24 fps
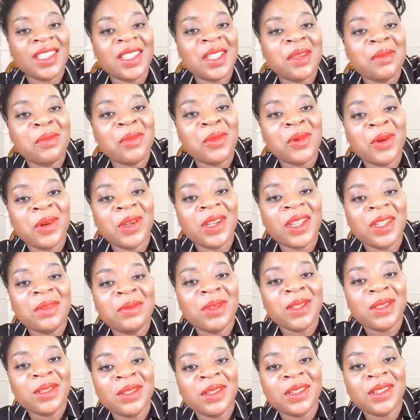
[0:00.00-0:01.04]
there are more. Let me
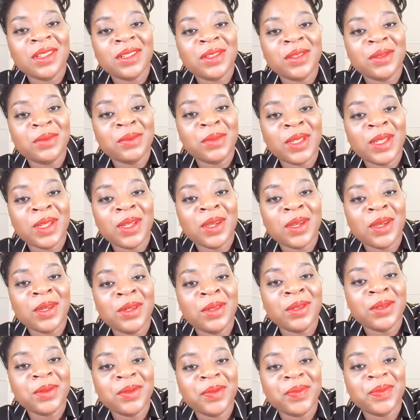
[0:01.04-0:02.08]
look below.